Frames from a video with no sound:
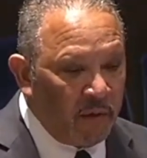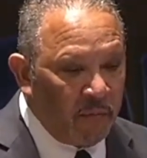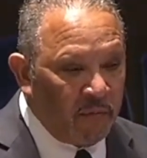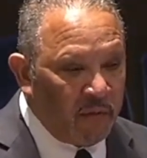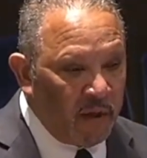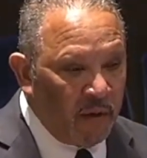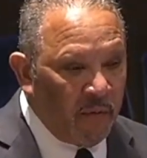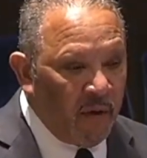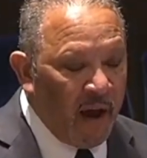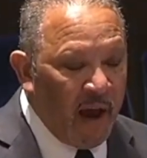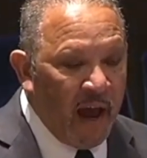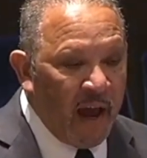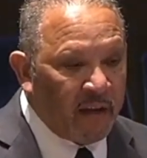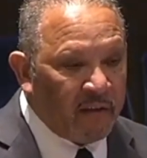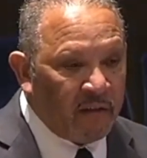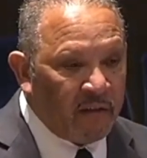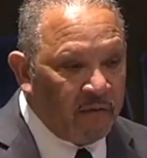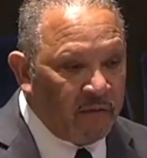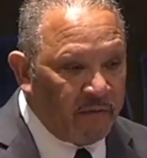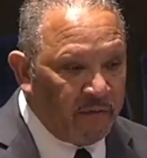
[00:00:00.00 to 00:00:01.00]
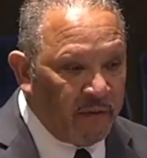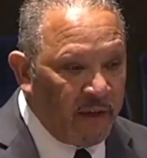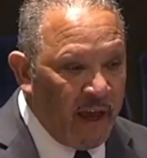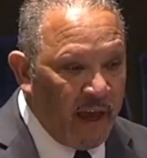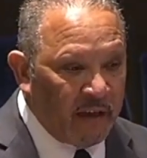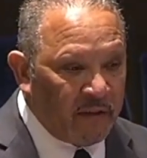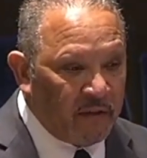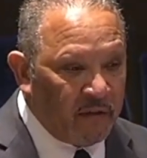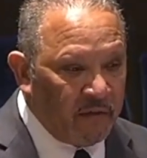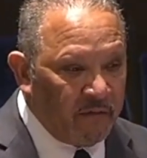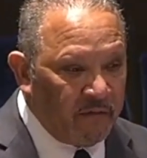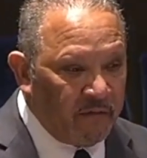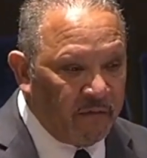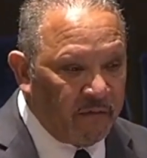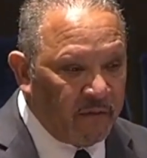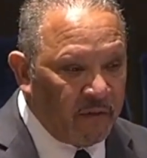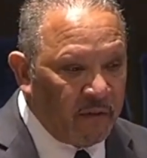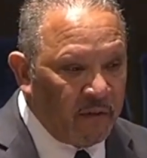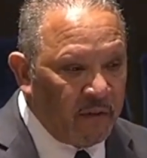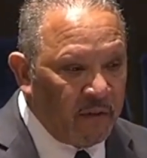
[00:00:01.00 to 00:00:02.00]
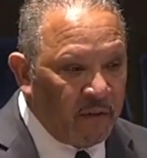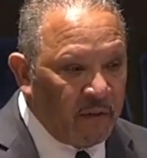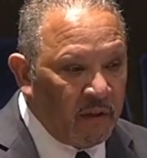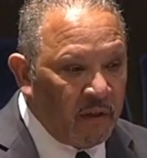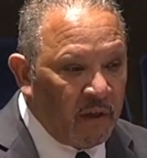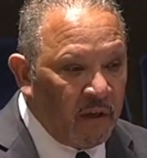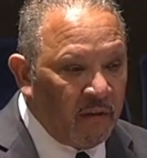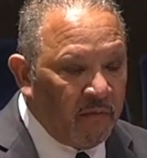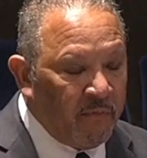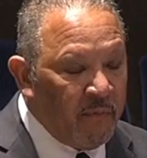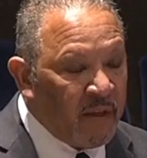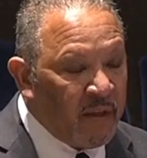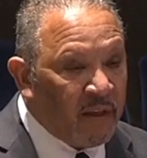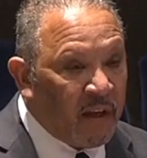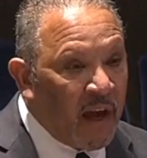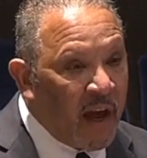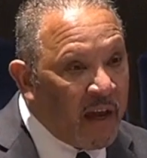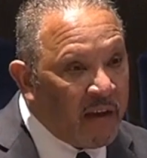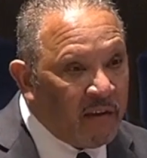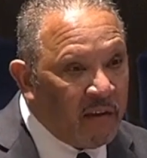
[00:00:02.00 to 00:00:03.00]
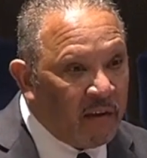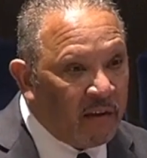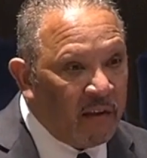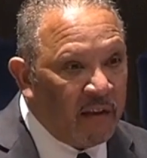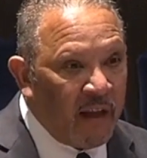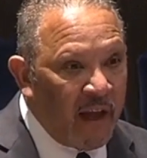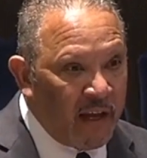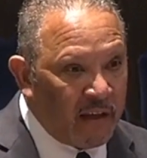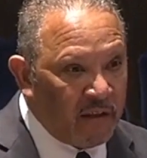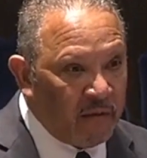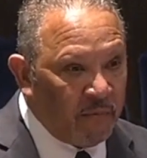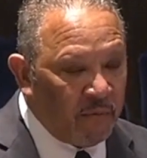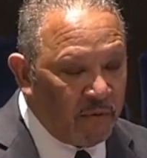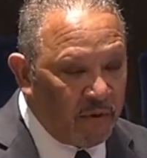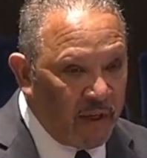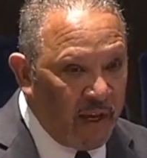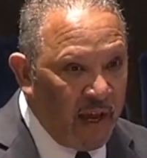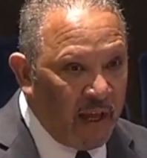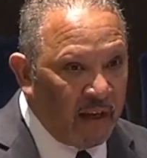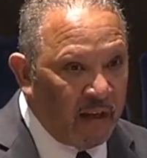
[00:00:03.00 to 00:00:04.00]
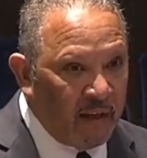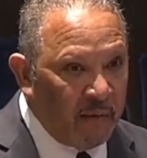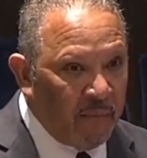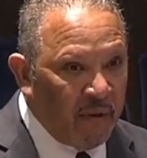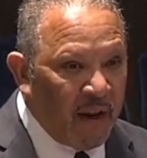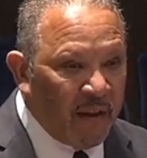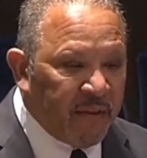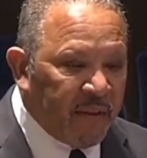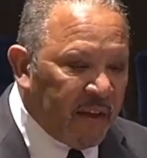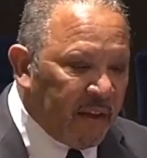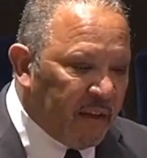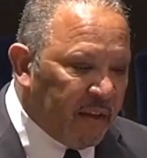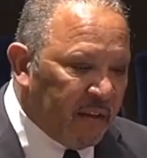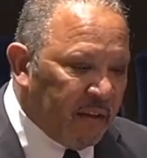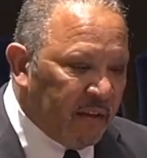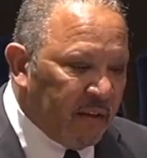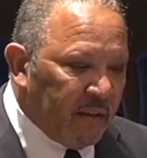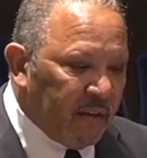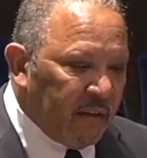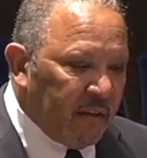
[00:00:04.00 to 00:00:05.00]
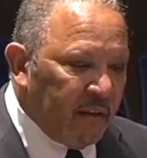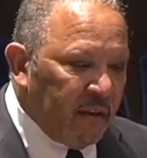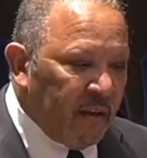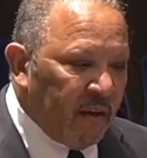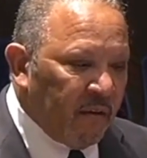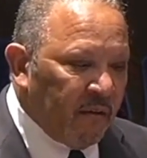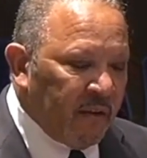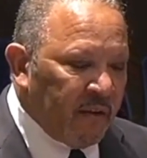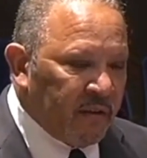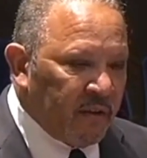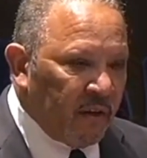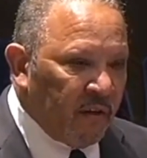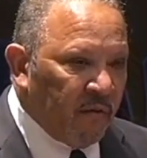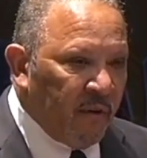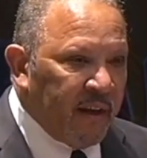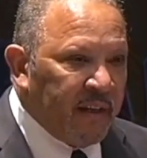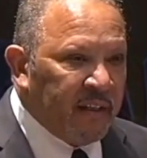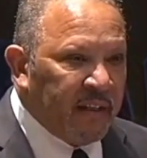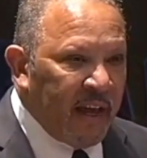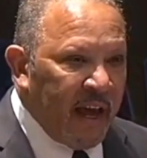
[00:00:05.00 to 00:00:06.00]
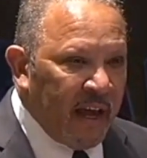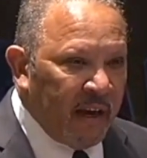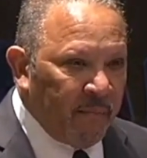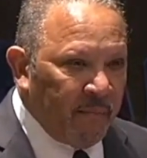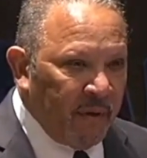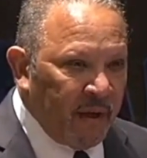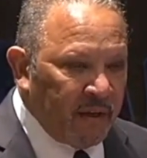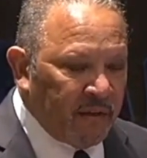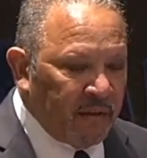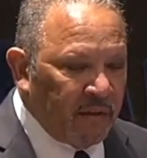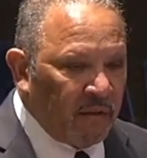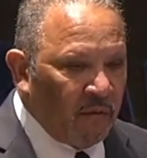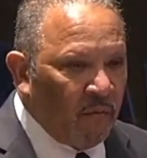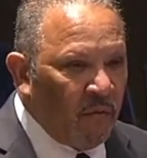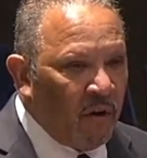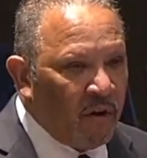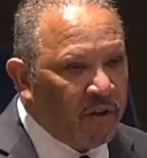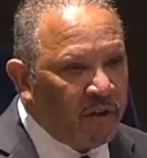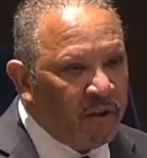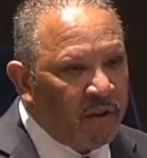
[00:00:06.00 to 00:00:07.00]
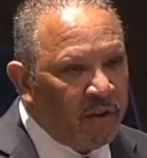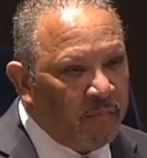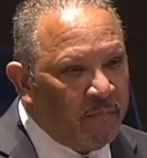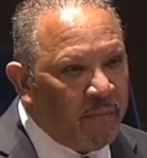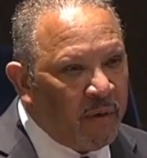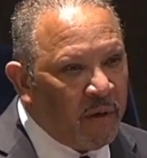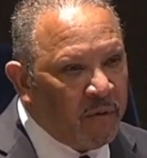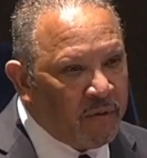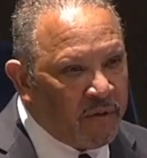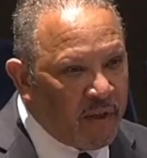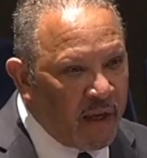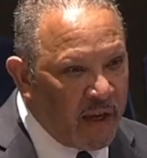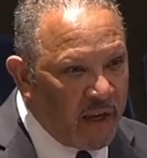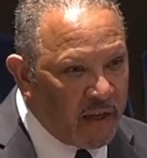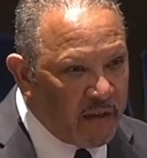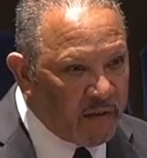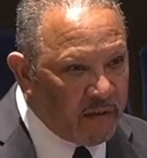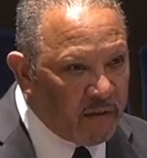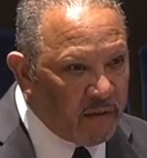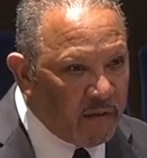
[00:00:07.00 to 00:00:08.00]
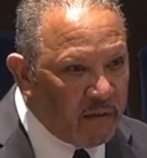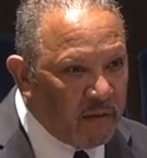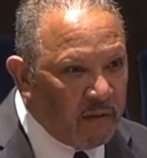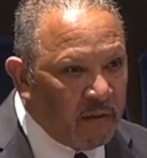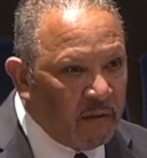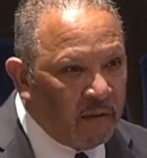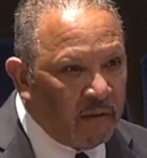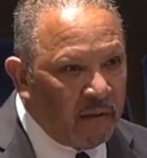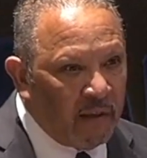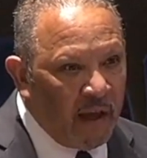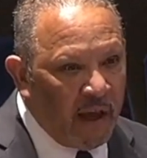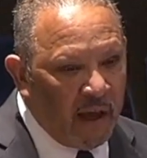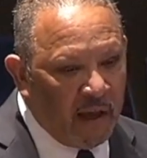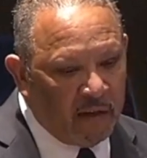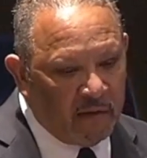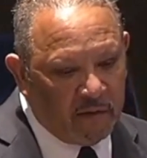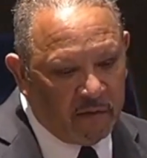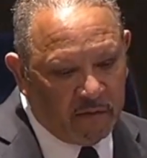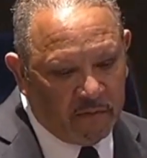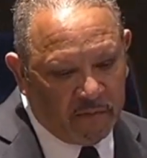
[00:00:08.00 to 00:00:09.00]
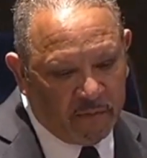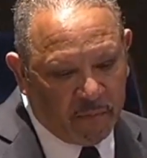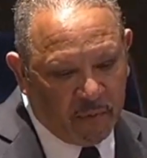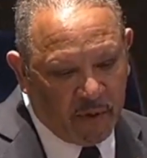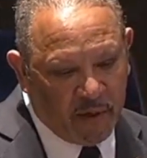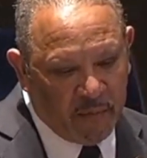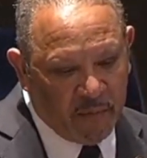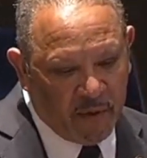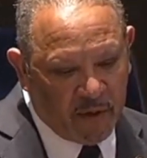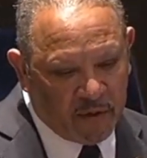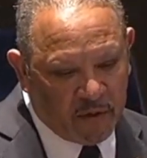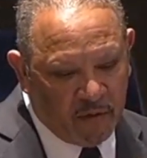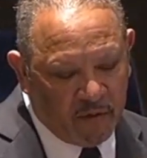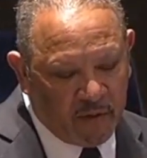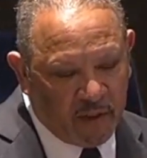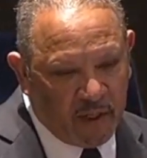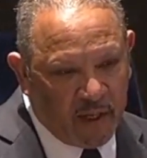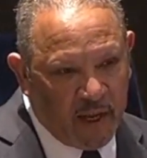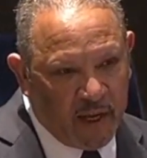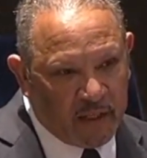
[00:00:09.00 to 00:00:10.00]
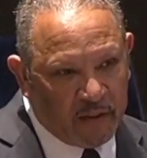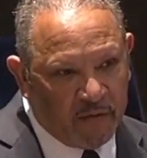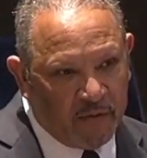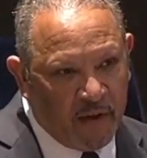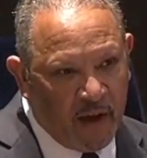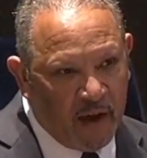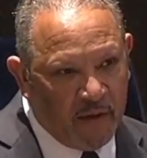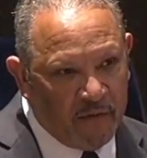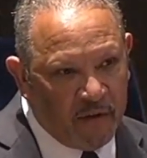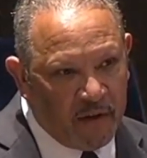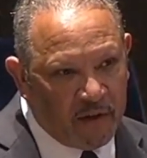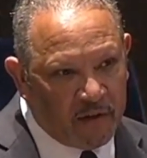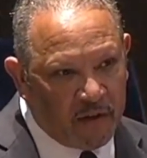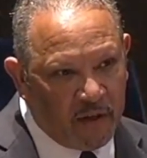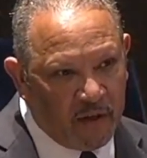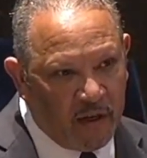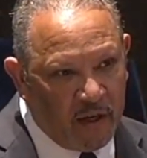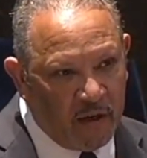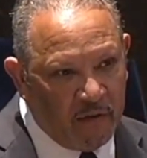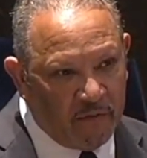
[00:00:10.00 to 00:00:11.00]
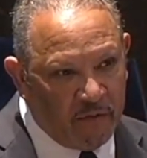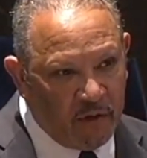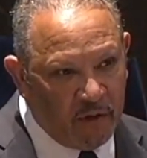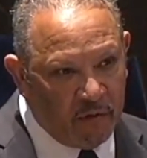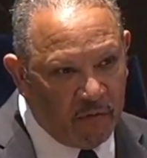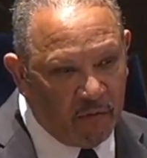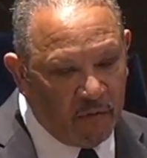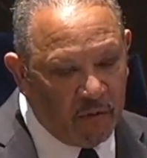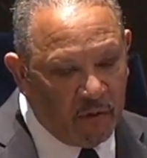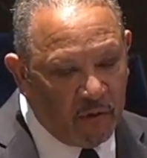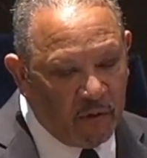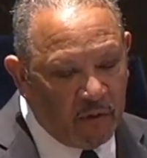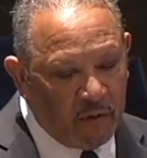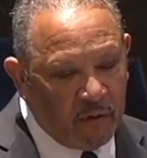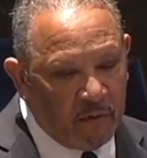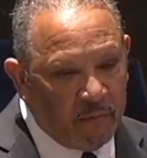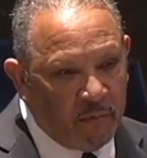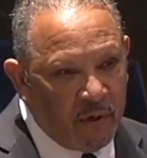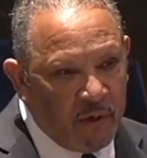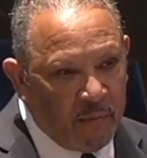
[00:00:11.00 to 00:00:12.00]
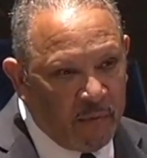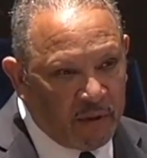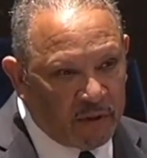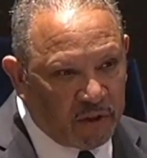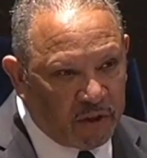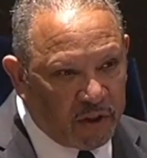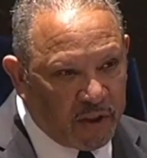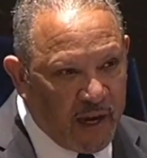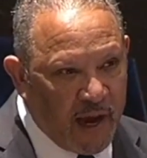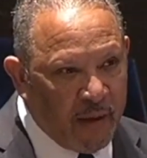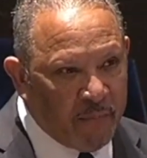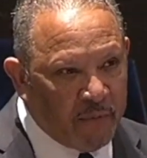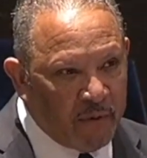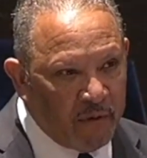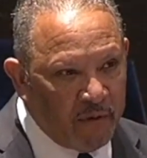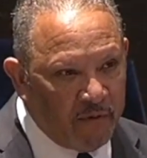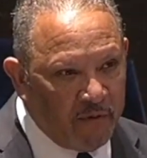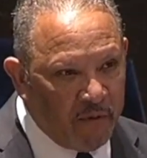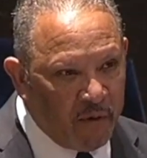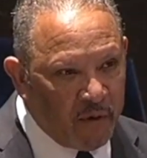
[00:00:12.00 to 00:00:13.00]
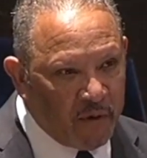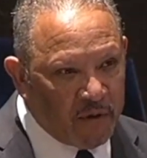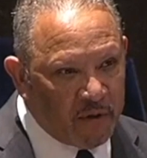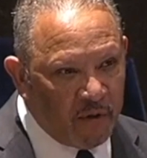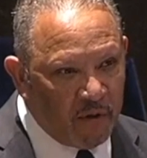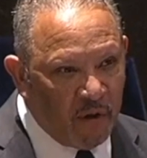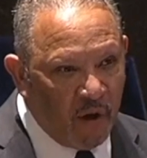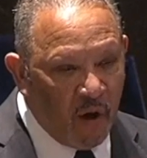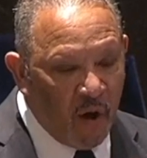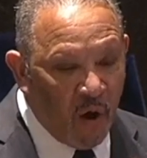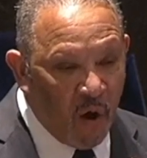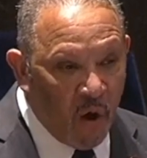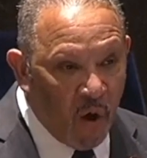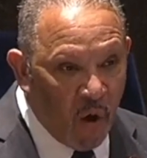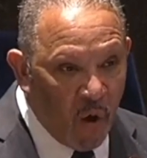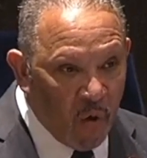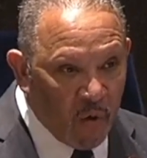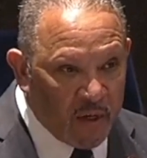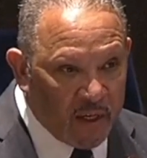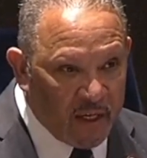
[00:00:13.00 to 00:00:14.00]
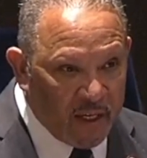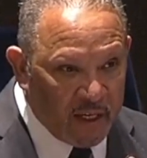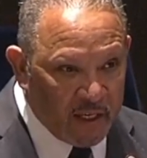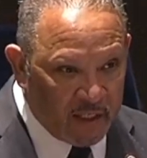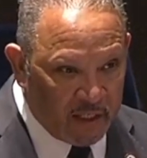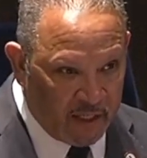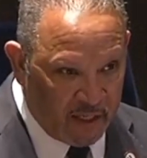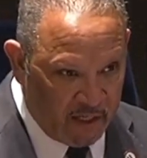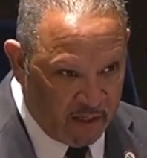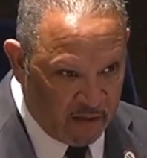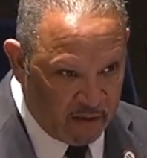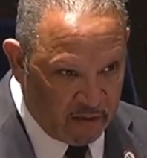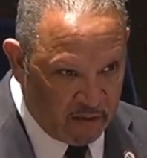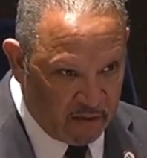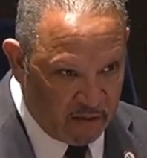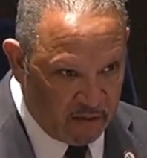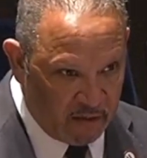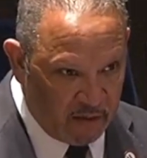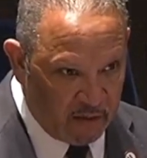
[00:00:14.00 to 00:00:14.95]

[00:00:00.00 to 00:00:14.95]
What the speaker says: they were acts of misconduct and acts of brutality. But I think, you know, there's a great database that the Washington Post has that pretty much over the last 5 years can give you pretty much chapter and verse on all killings